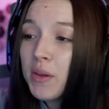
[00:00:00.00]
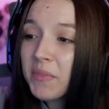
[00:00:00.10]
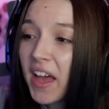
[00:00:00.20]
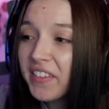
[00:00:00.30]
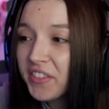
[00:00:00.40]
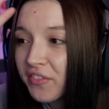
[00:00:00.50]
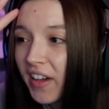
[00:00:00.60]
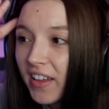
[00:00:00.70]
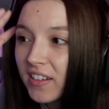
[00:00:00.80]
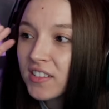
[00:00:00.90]
the
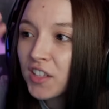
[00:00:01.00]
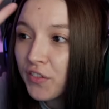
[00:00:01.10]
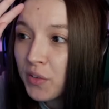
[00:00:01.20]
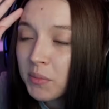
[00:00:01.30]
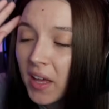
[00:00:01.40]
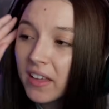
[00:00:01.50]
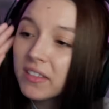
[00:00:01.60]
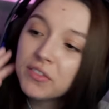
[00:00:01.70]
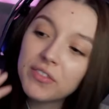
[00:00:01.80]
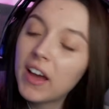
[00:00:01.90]
antivirus! Give him the
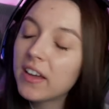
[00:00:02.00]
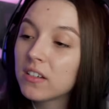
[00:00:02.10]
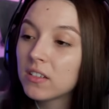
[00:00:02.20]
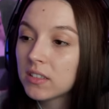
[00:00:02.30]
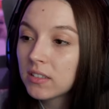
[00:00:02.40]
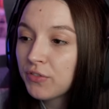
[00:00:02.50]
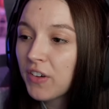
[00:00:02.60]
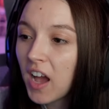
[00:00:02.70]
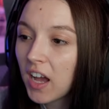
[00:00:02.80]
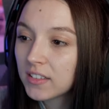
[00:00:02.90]
antivirus!
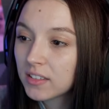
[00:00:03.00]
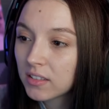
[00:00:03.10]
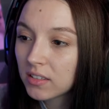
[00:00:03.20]
Fast!